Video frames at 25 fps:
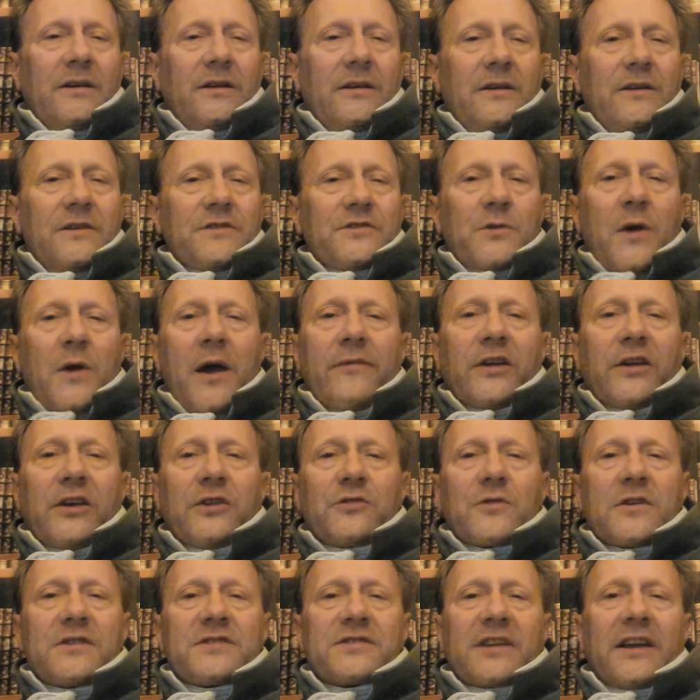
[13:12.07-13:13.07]
So having
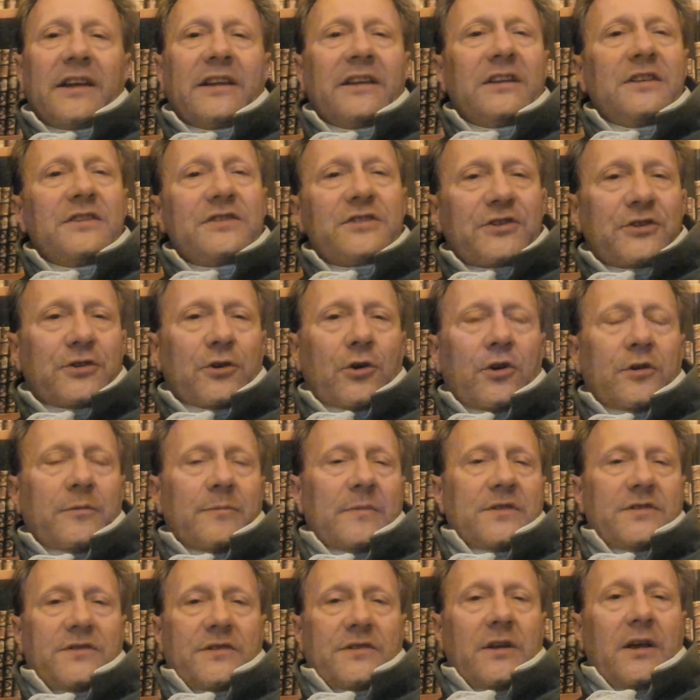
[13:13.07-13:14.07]
addressed Kendi's third
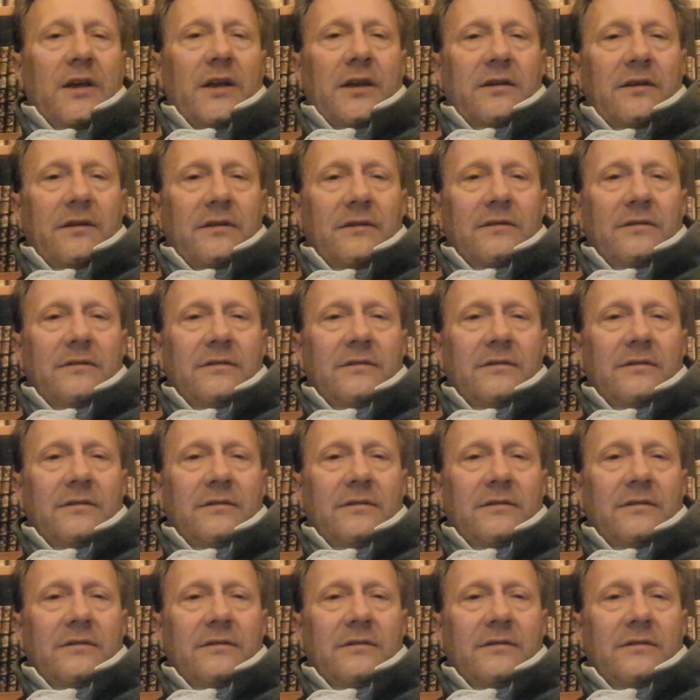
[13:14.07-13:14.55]
mistake,